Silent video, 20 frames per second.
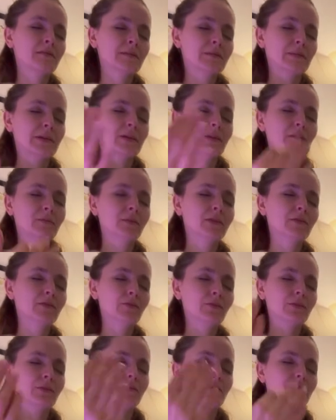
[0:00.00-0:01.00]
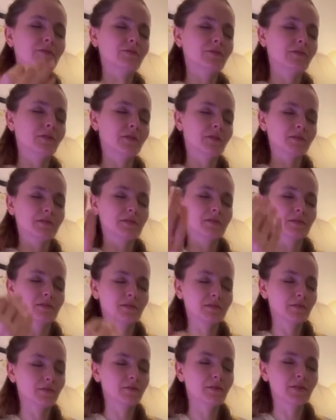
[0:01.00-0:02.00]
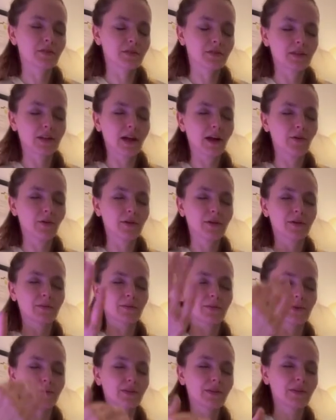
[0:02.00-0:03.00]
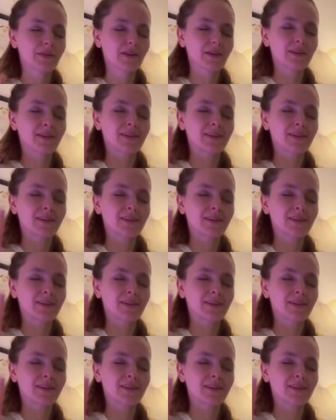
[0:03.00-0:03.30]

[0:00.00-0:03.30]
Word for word: Well, let me know what you feel because you're the outcome. You're the